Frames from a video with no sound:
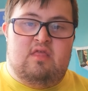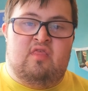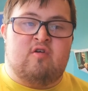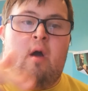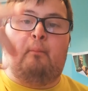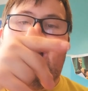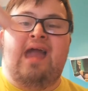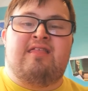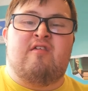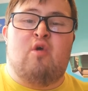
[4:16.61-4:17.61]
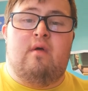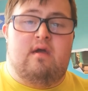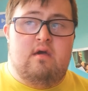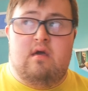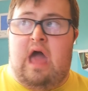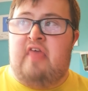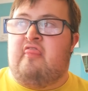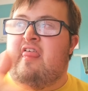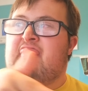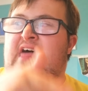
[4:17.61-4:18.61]
They got paid to do it. And
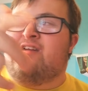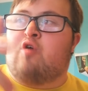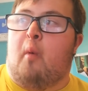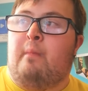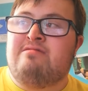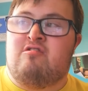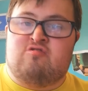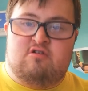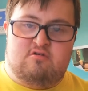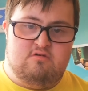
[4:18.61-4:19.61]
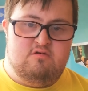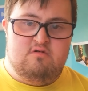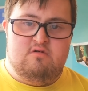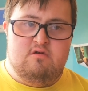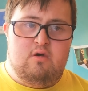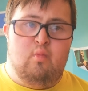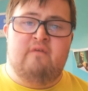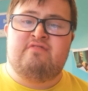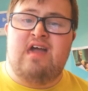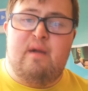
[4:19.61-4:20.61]
they got money to,
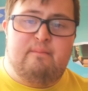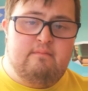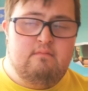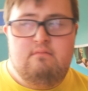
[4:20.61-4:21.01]
with them.